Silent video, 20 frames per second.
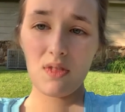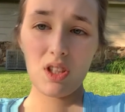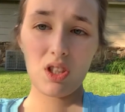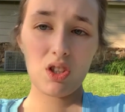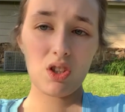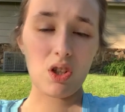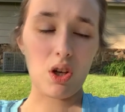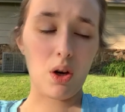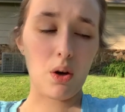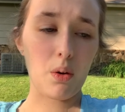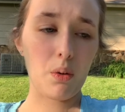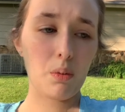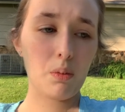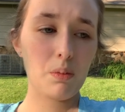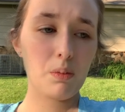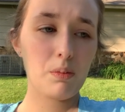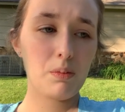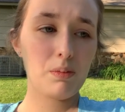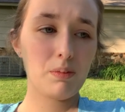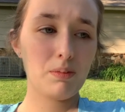So,
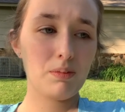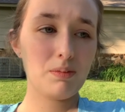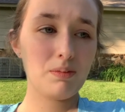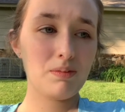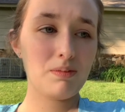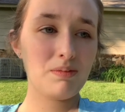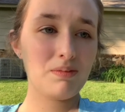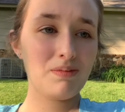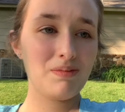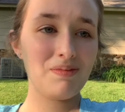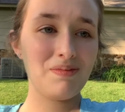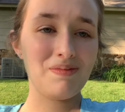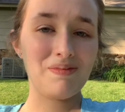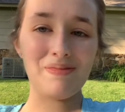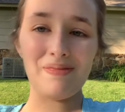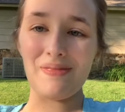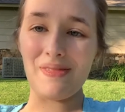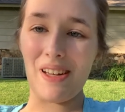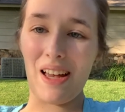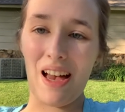
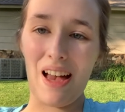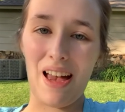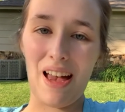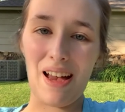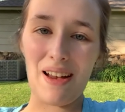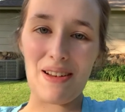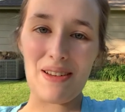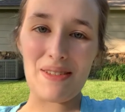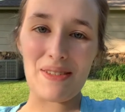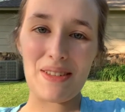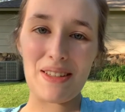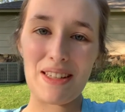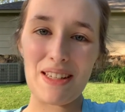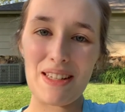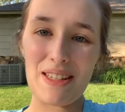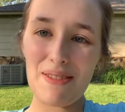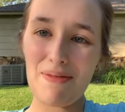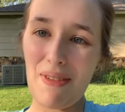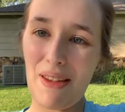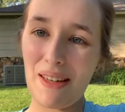not how I wanted to
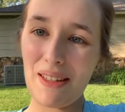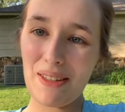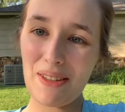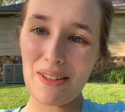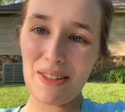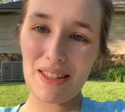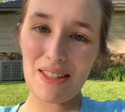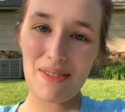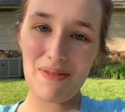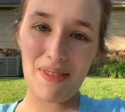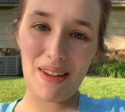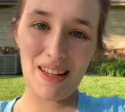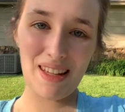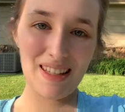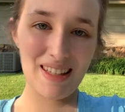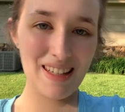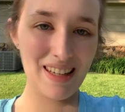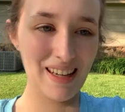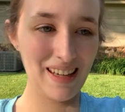spend Christmas.